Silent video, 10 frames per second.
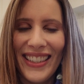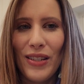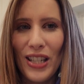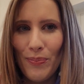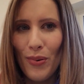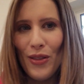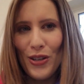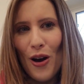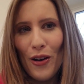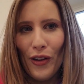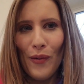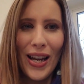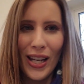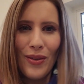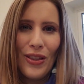Just pull the toddler
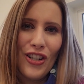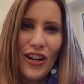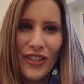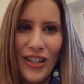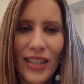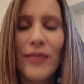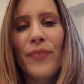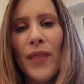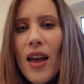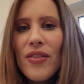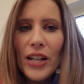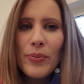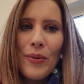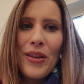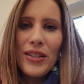wagon with the jugs in it. That's
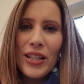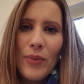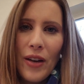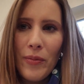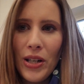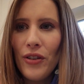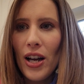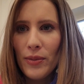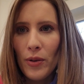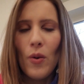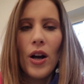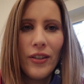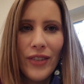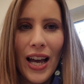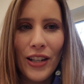probably the easiest way for me to transport water
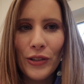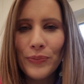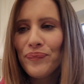if I had to.